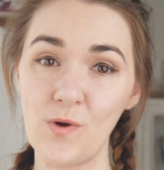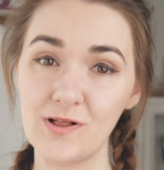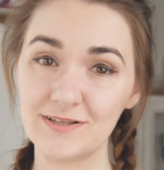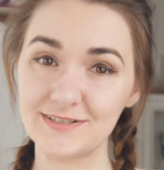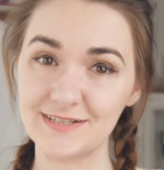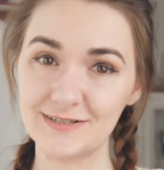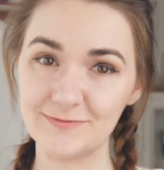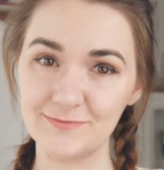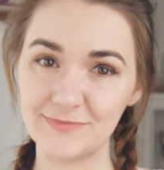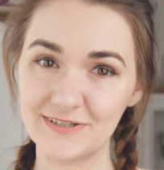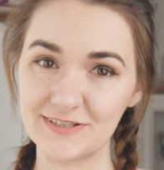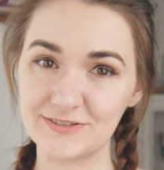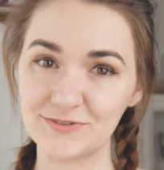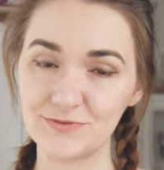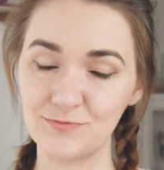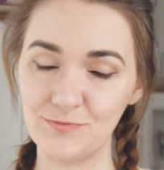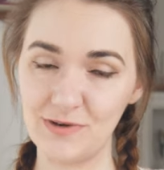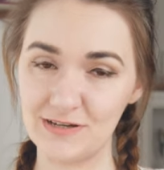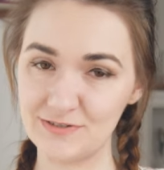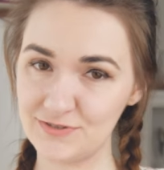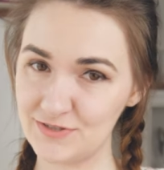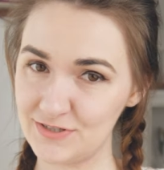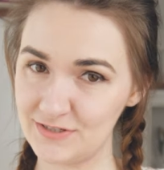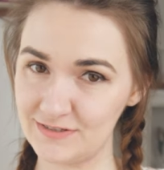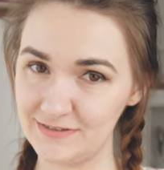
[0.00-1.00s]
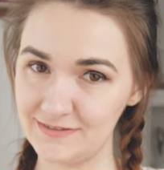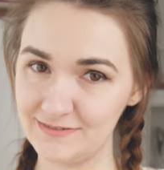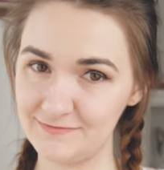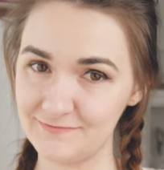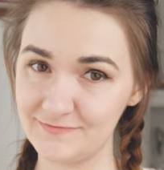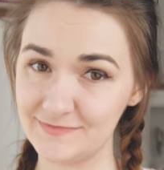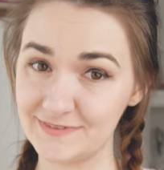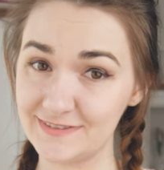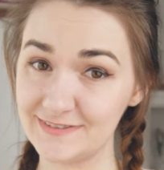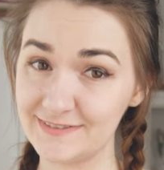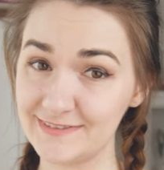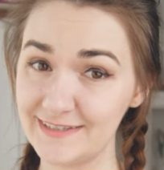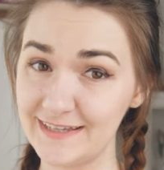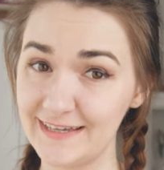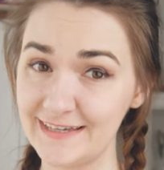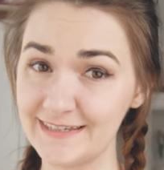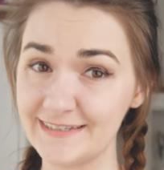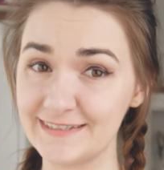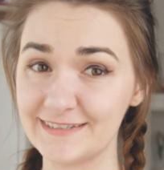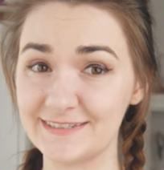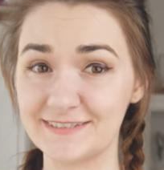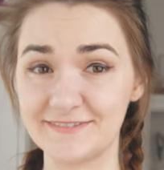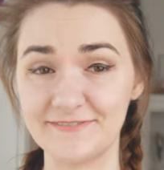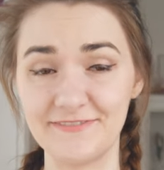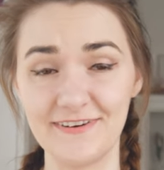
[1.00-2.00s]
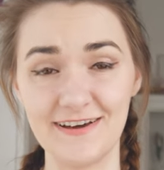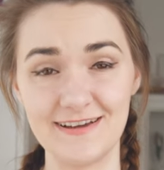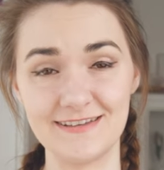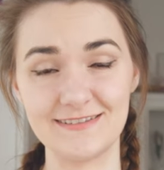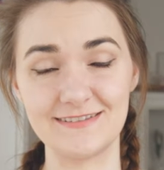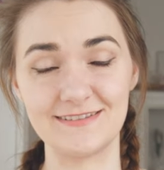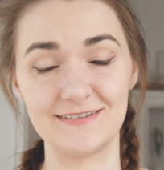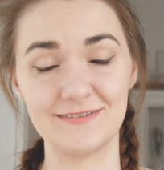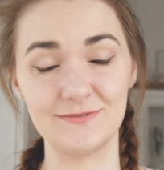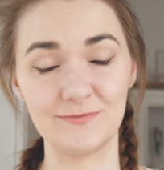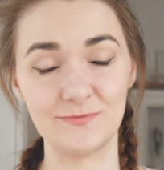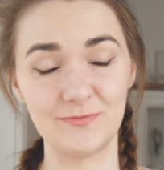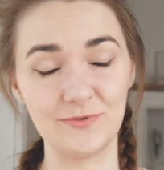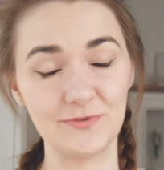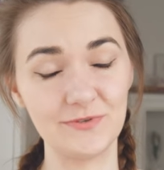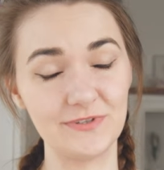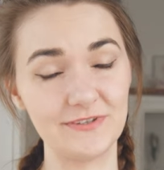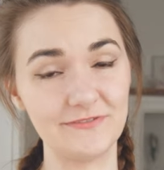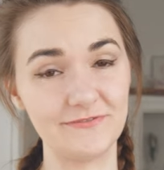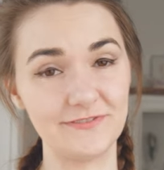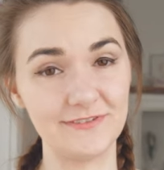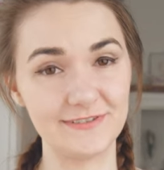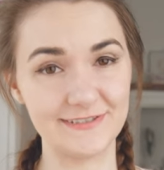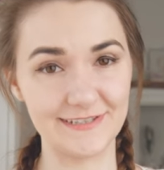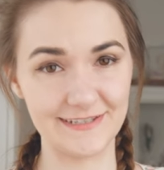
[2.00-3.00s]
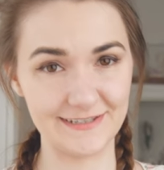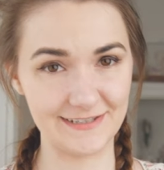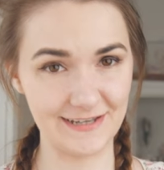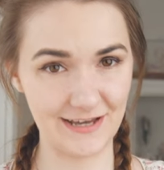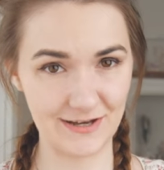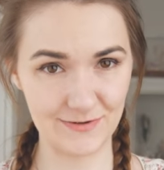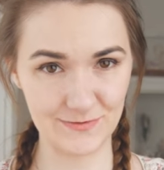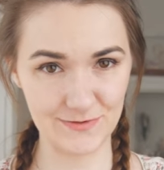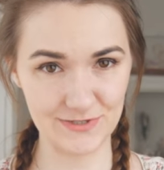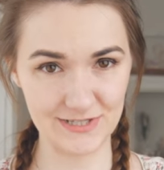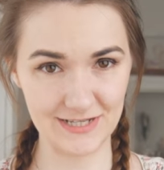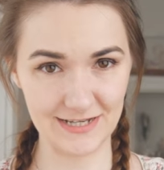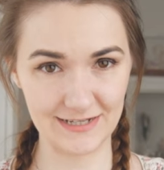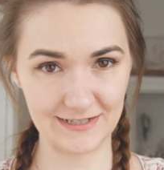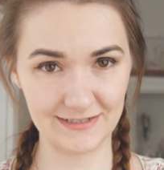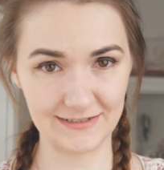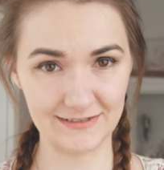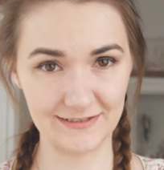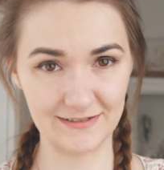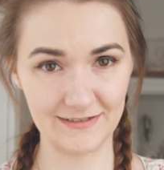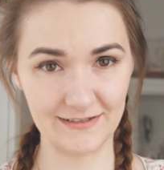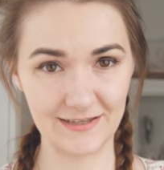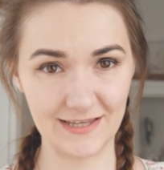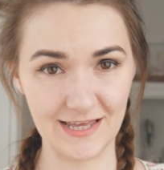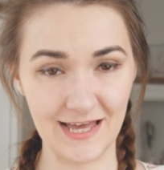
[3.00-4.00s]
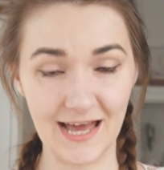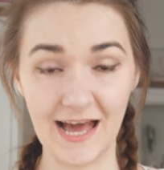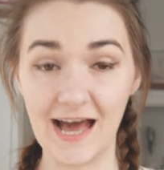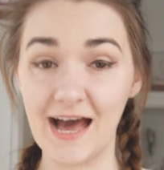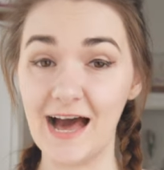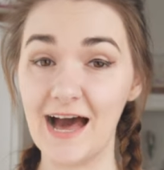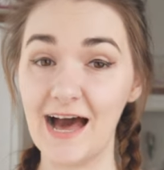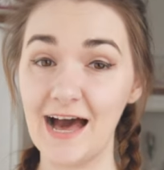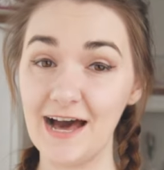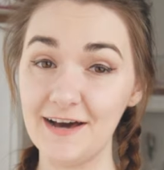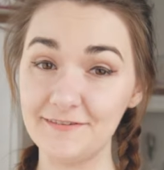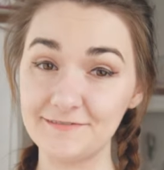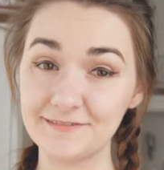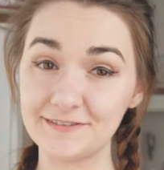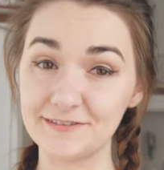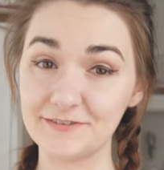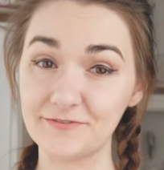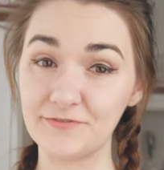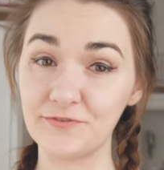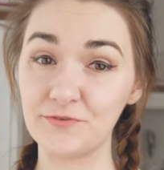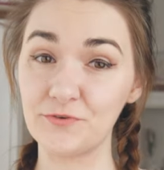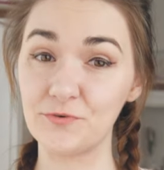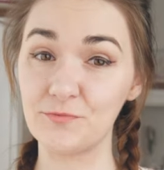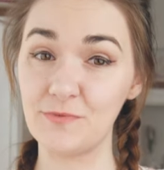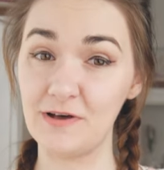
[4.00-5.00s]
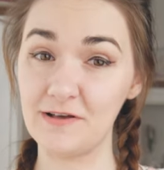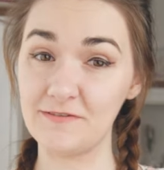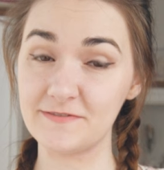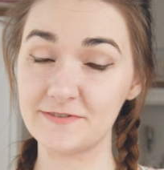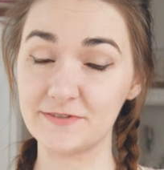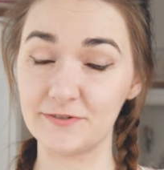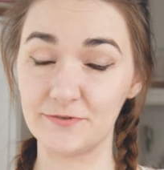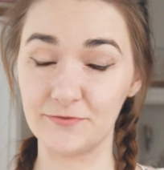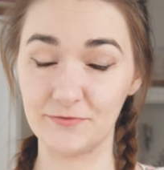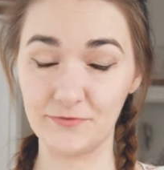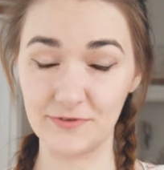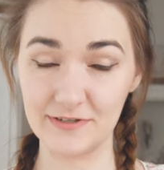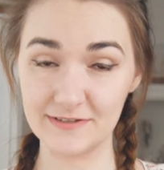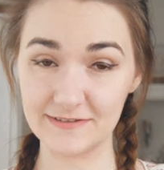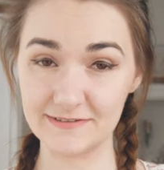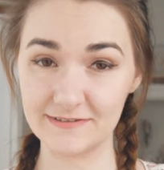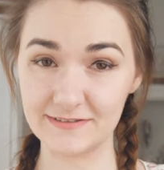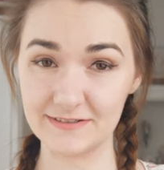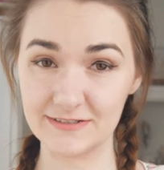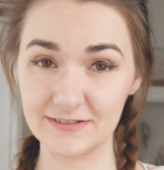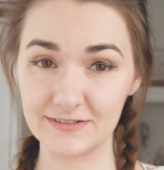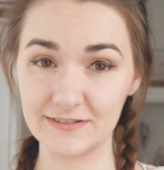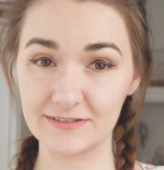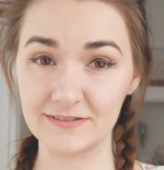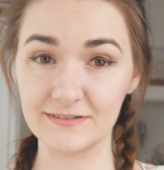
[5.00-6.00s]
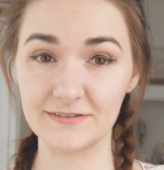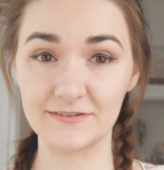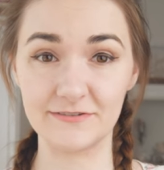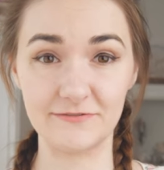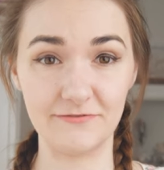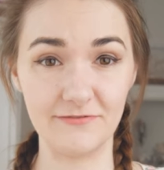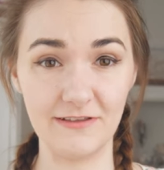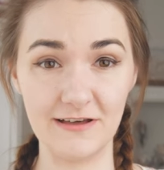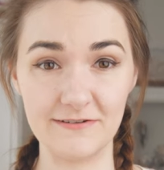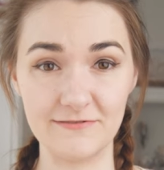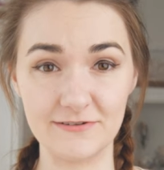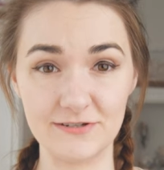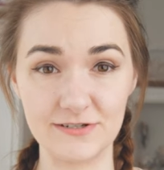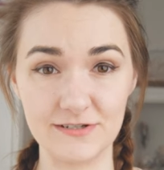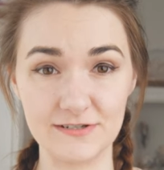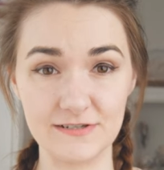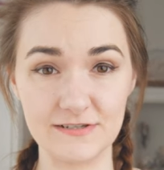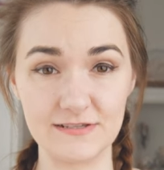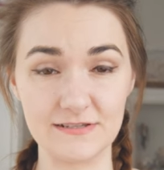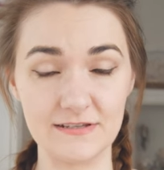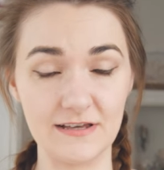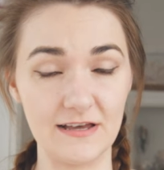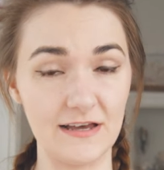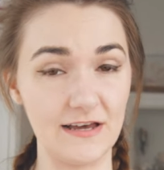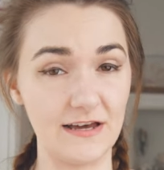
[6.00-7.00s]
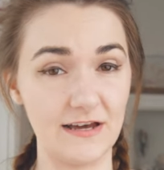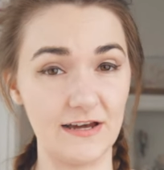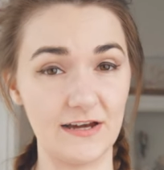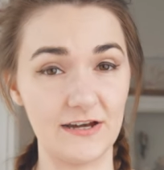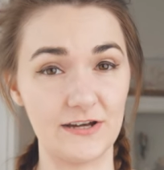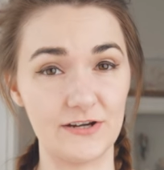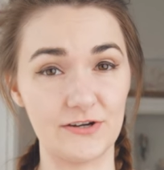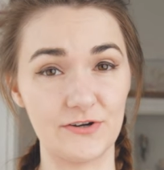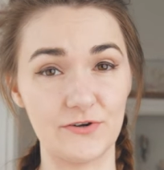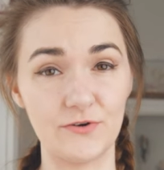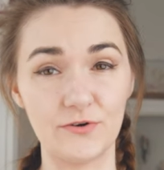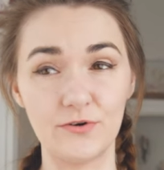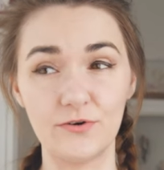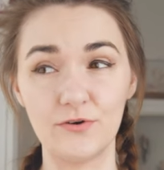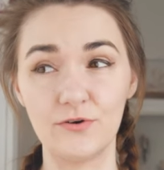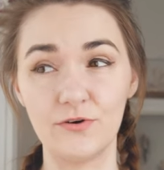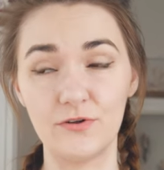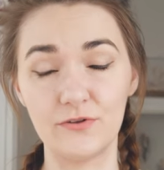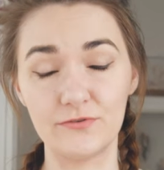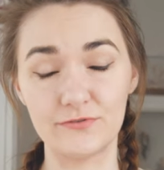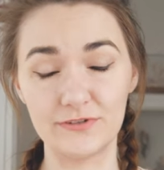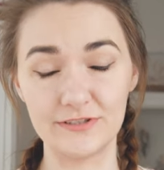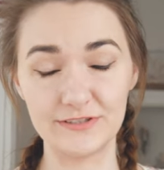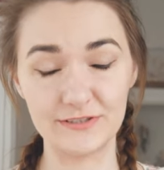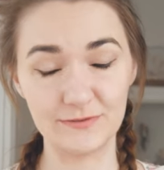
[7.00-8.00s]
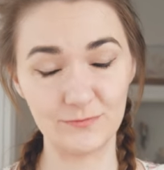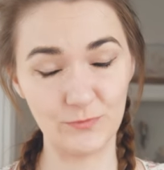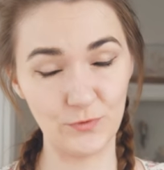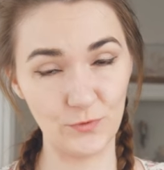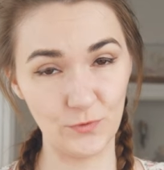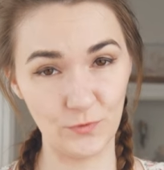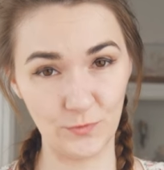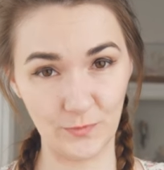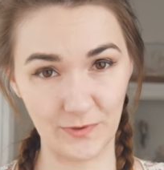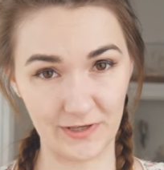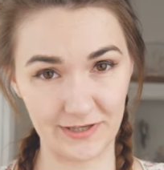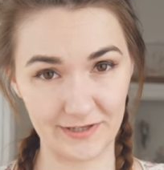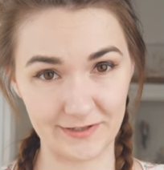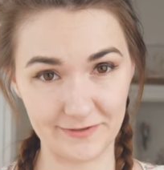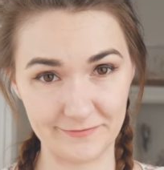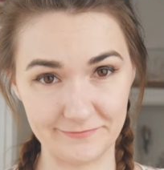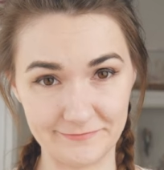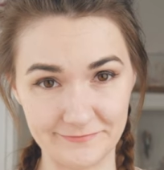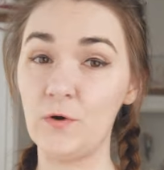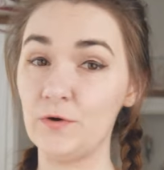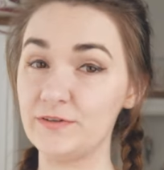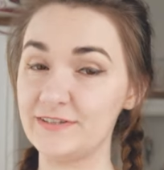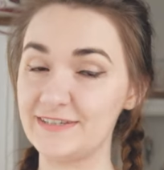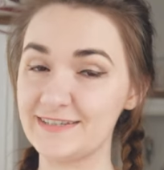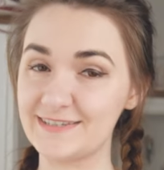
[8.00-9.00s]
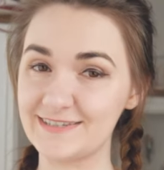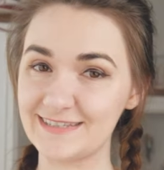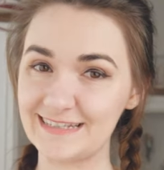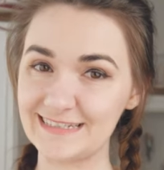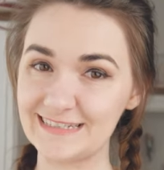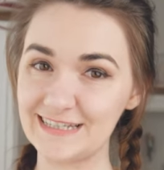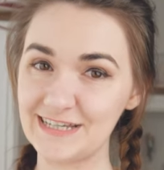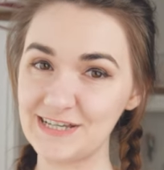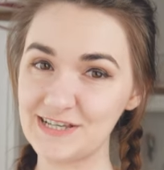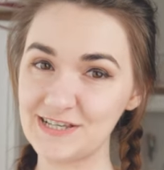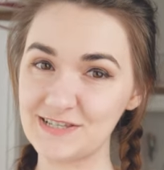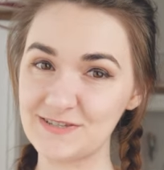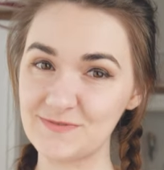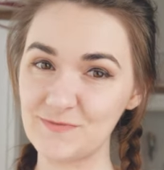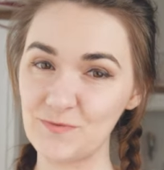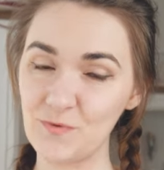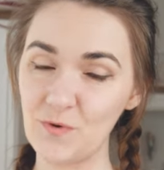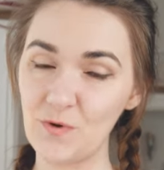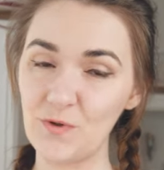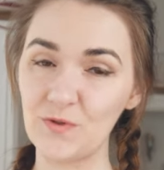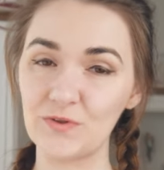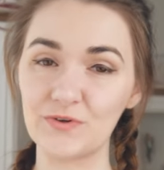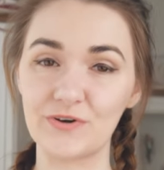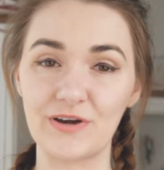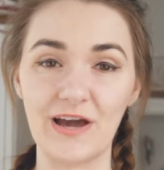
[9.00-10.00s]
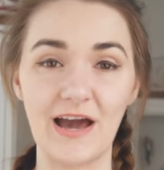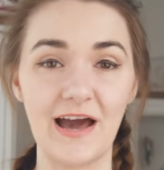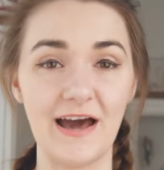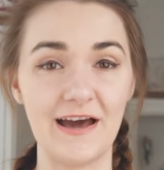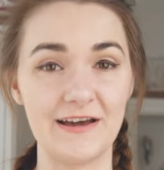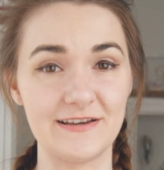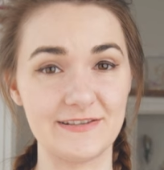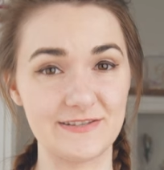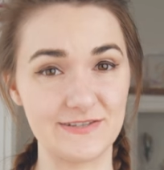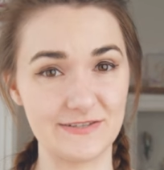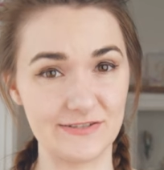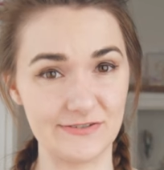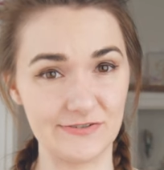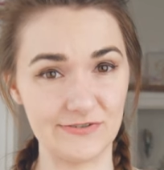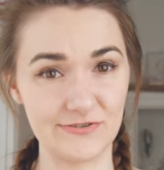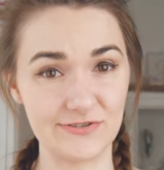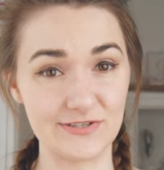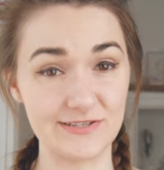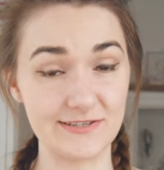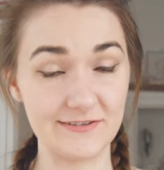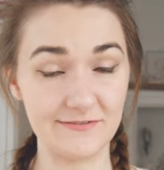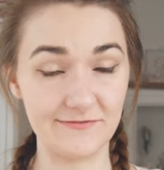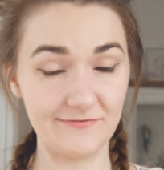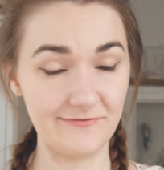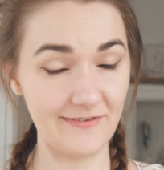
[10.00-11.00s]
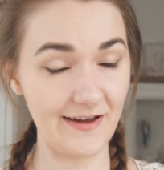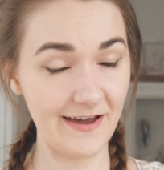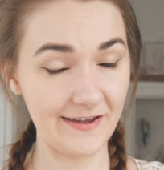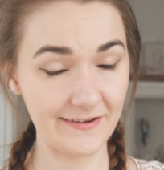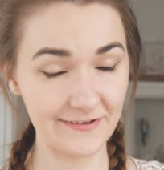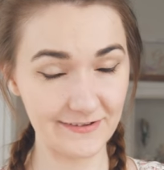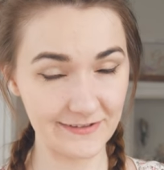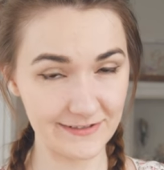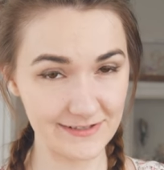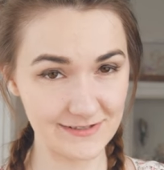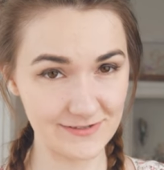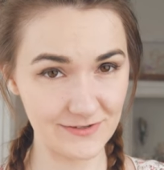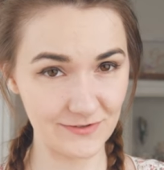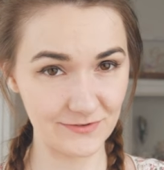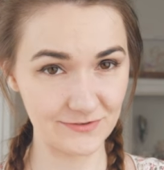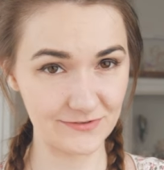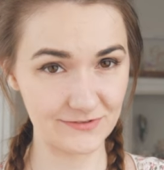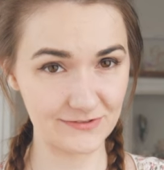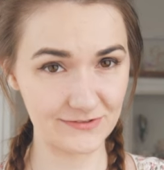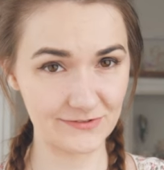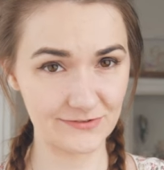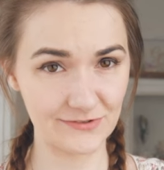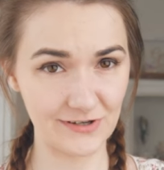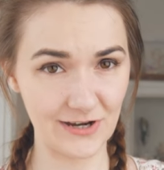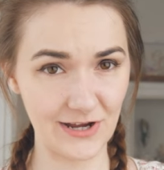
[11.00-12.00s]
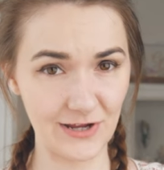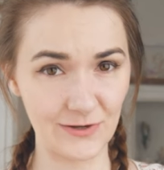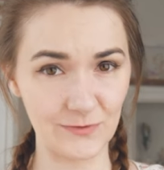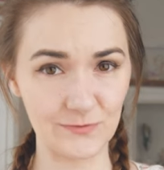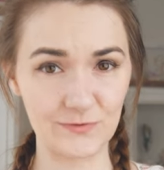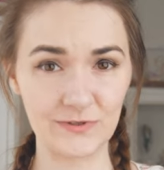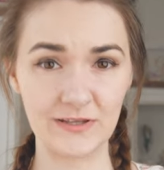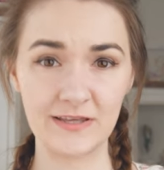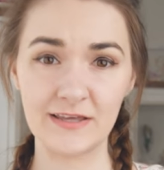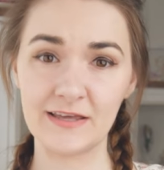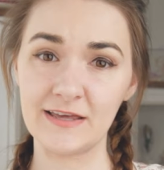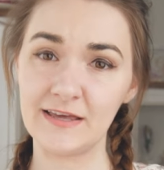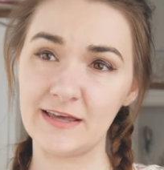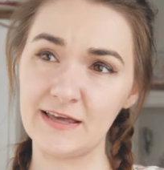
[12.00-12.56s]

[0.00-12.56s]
Welcome back to my channel. Today is a finally beautiful day outside. After a few months of winter, the flowers are already blooming. On yesterday's walk I saw some violets on the ground